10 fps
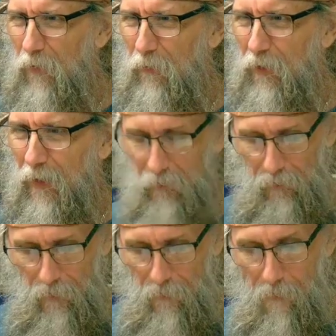15th,
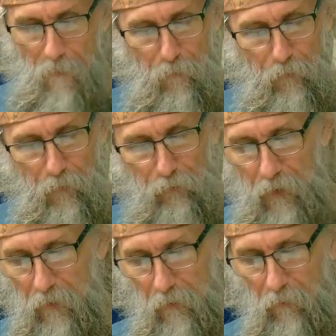
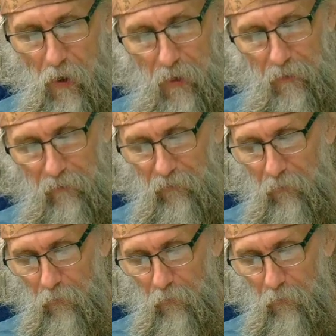15th of August.